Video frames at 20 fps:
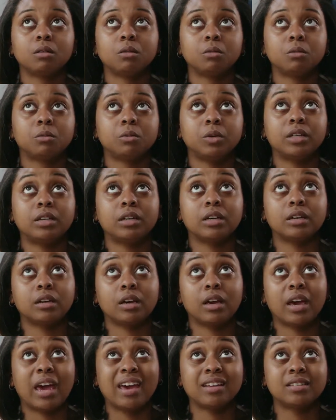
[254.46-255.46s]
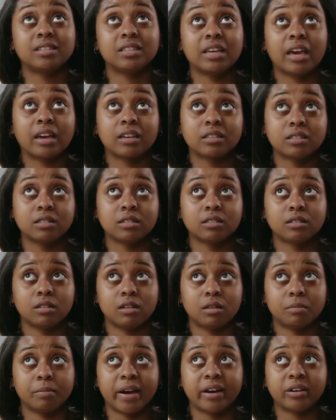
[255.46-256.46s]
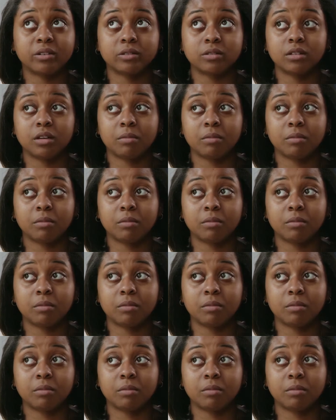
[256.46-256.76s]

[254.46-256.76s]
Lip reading: we had sex about